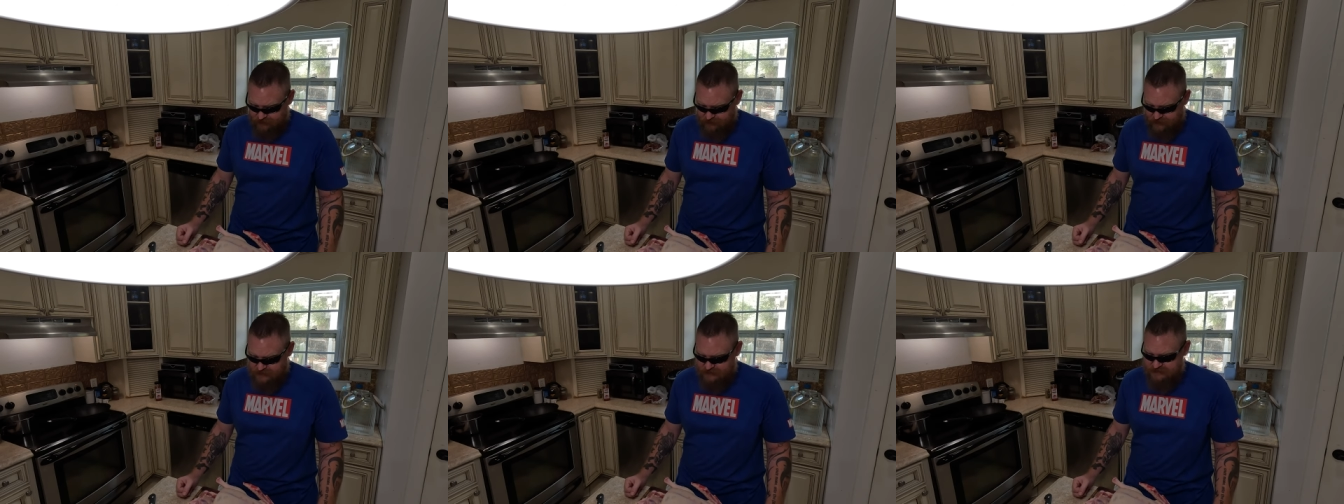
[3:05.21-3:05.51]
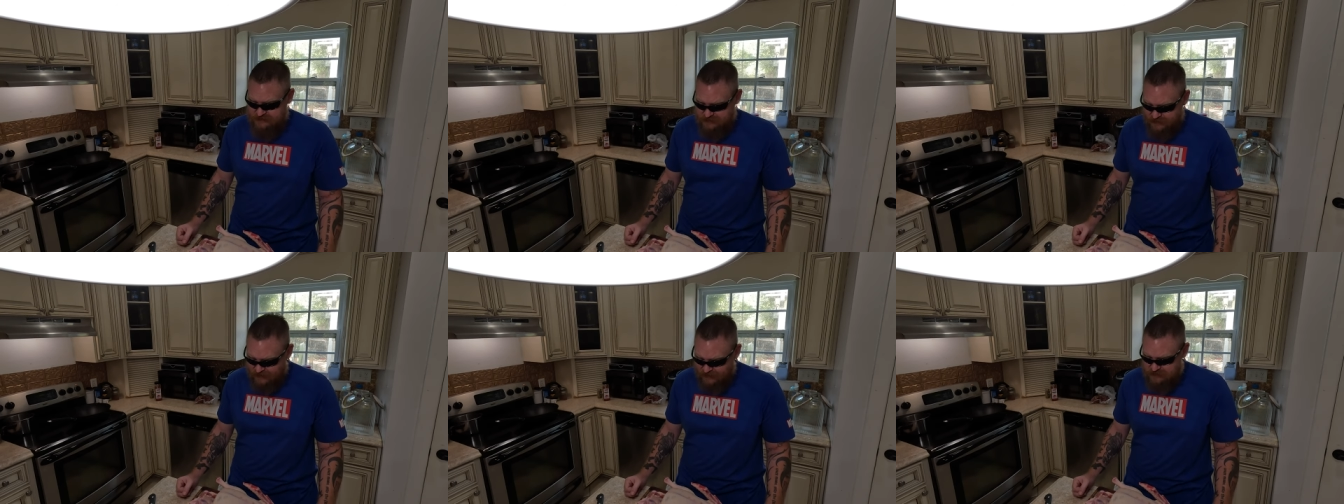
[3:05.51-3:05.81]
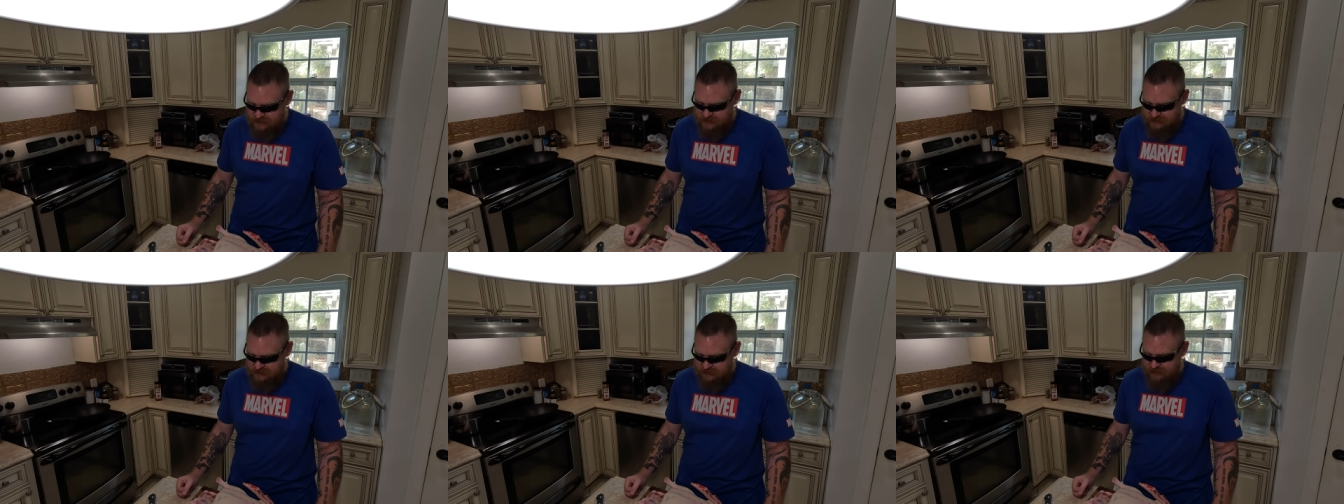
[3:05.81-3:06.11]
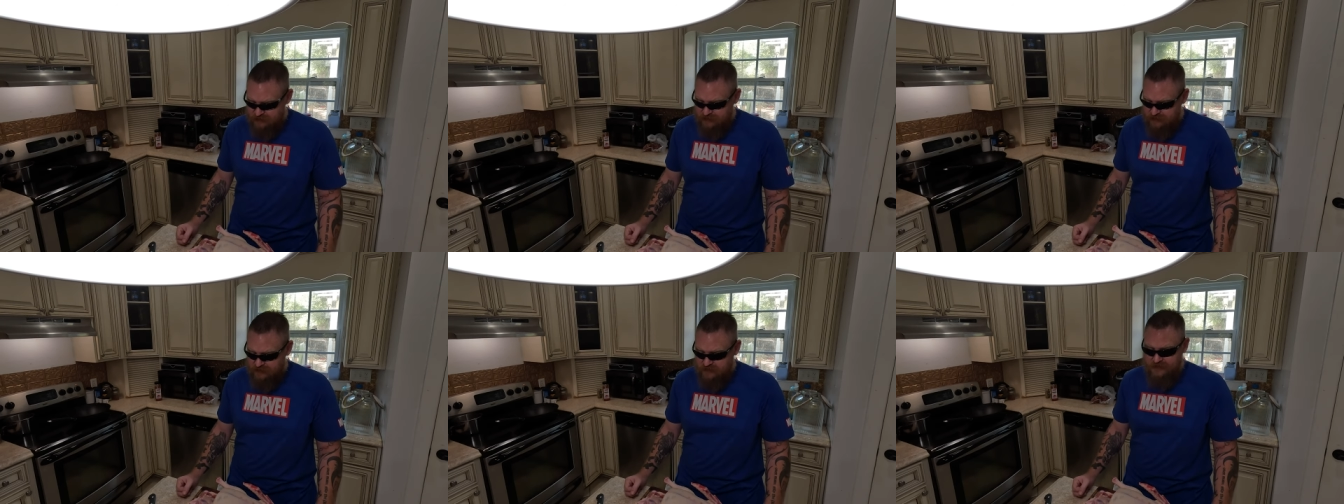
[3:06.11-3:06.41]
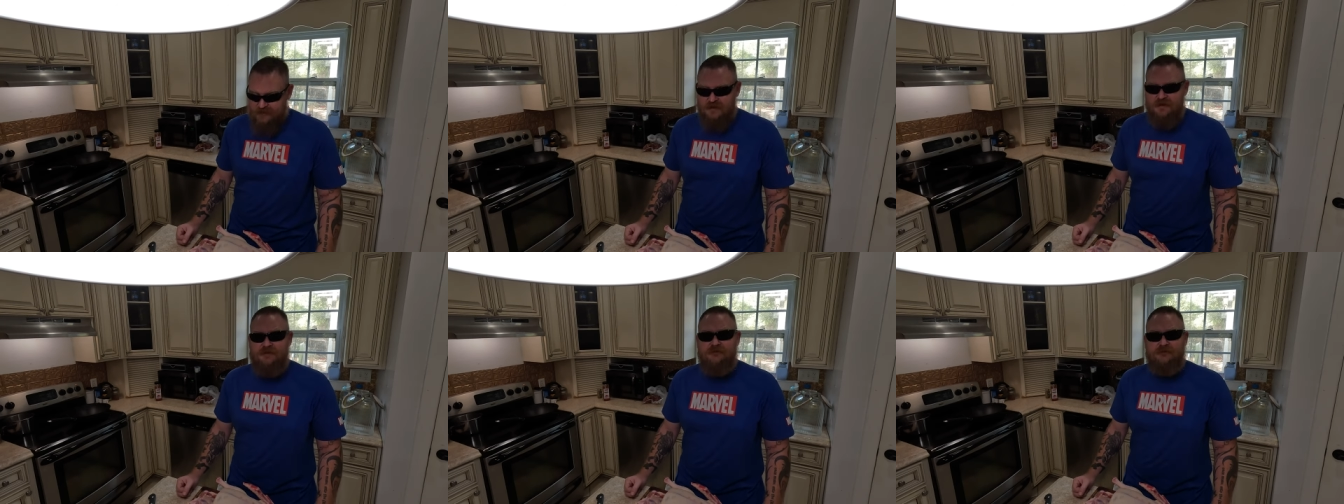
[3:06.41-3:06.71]
That's excellent.
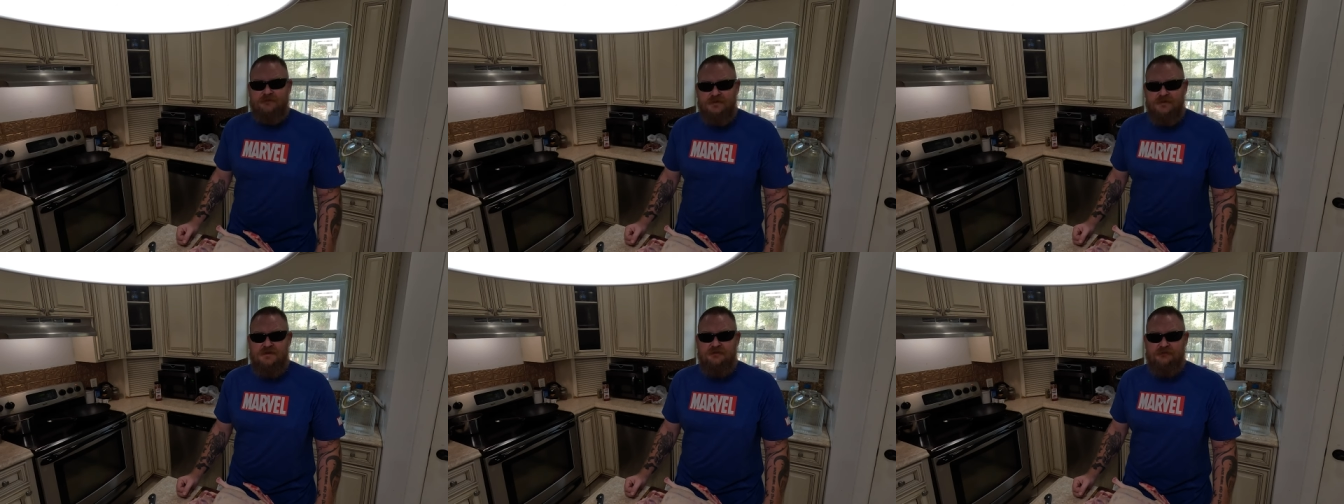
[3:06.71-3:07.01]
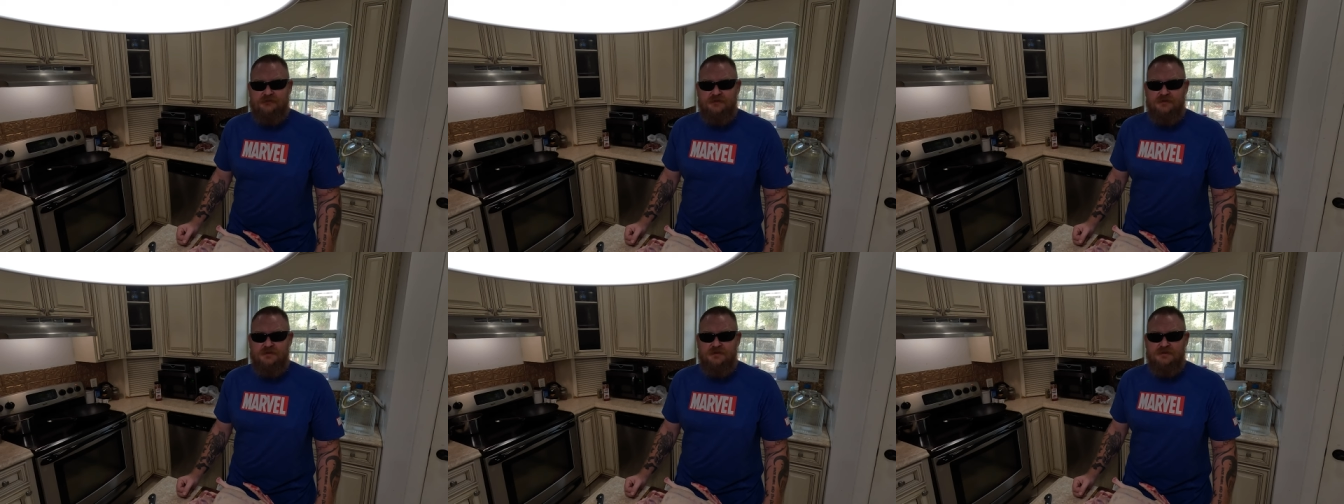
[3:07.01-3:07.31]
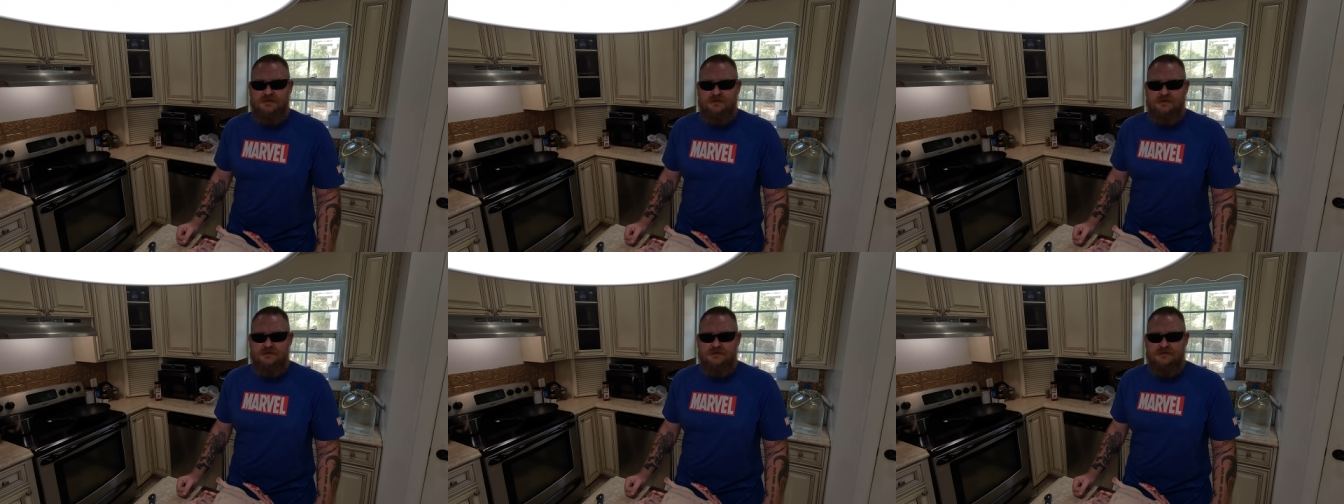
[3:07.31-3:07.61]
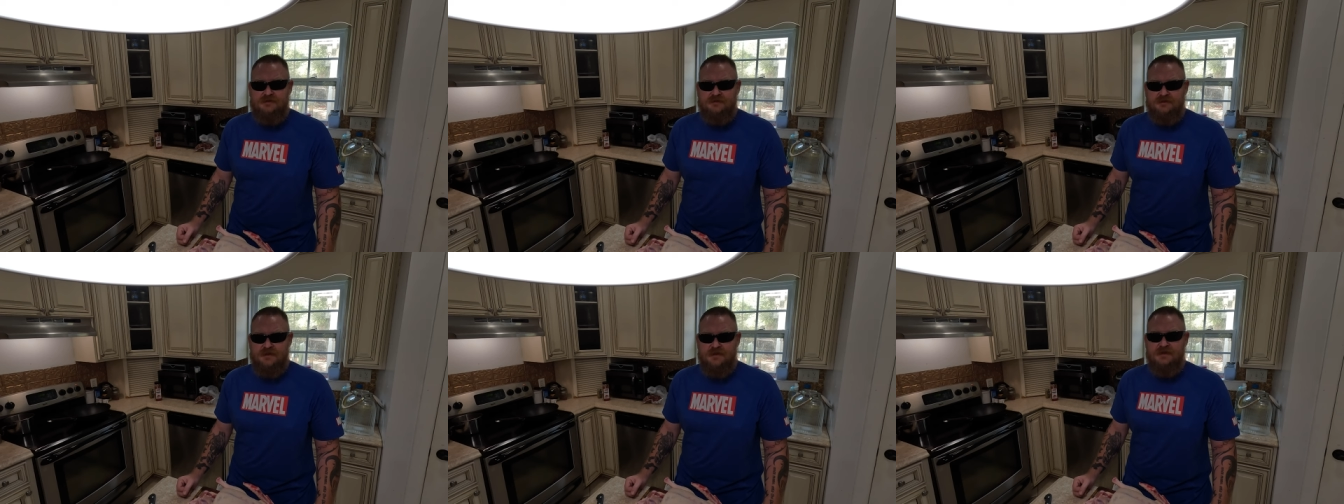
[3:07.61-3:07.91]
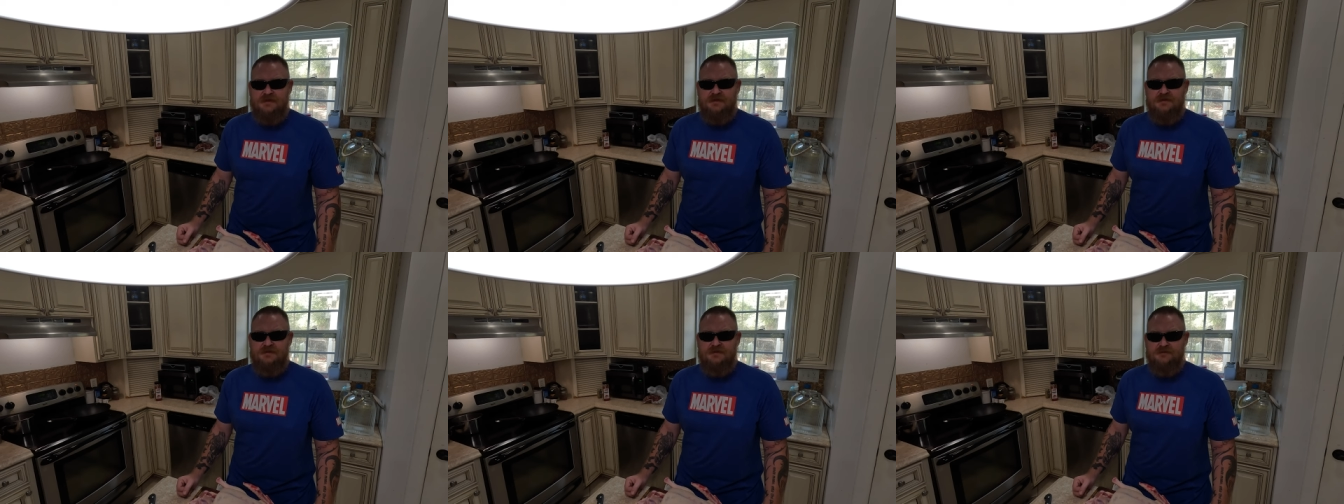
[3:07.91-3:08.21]
Free food,
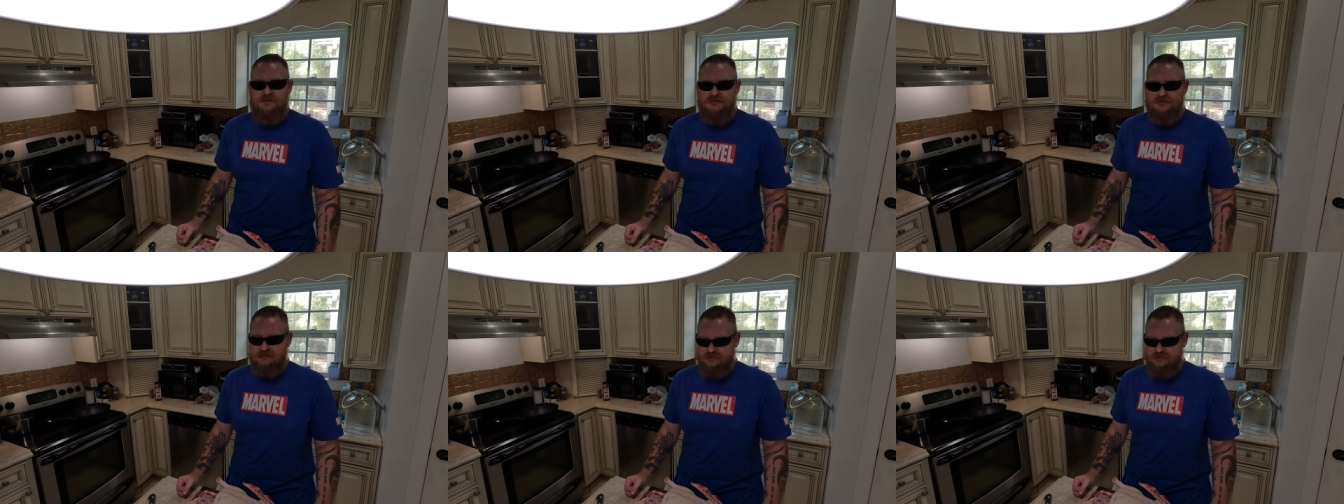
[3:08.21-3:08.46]
right?